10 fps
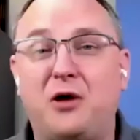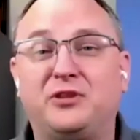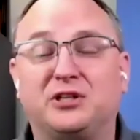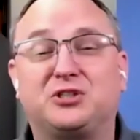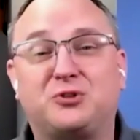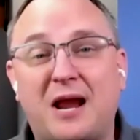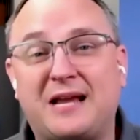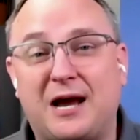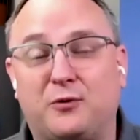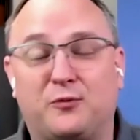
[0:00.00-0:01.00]
the
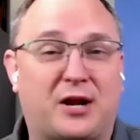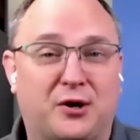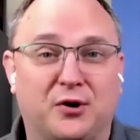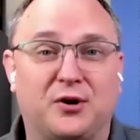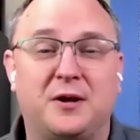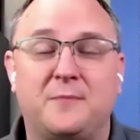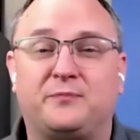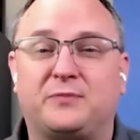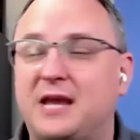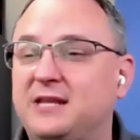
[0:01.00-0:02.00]
strikeout record,
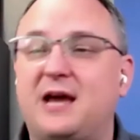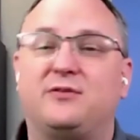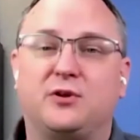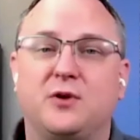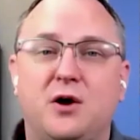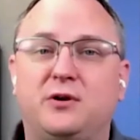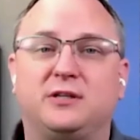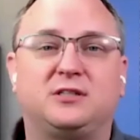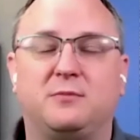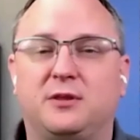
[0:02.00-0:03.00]
and yet they're known as
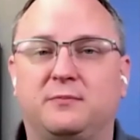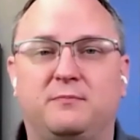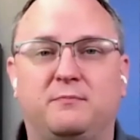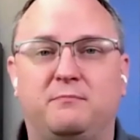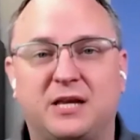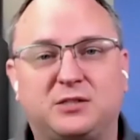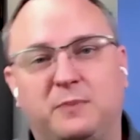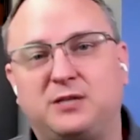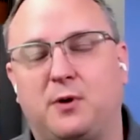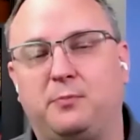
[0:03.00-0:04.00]
some of the best
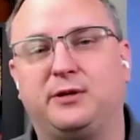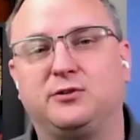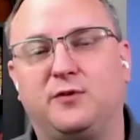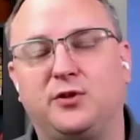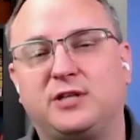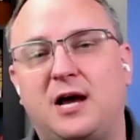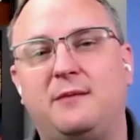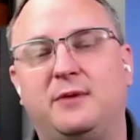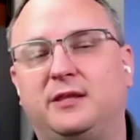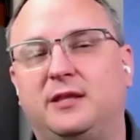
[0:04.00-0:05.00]
baseball players of all time.
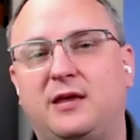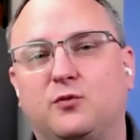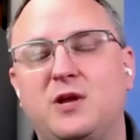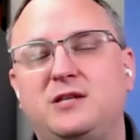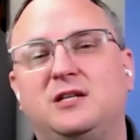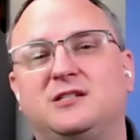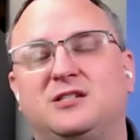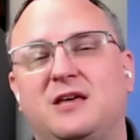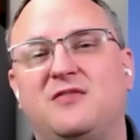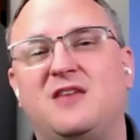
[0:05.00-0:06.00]
And the reason is
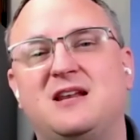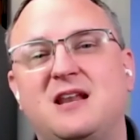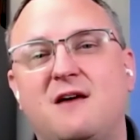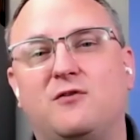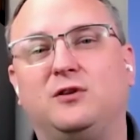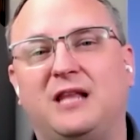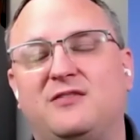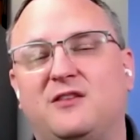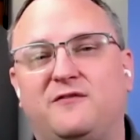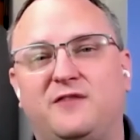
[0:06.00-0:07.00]
that they never let
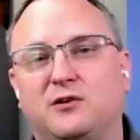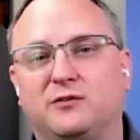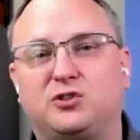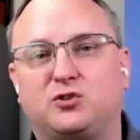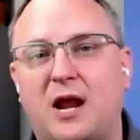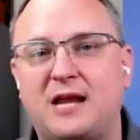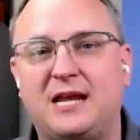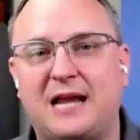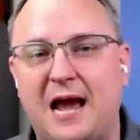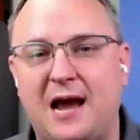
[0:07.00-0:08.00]
the fear of
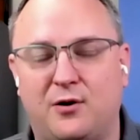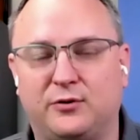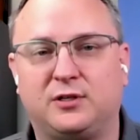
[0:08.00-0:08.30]
striking out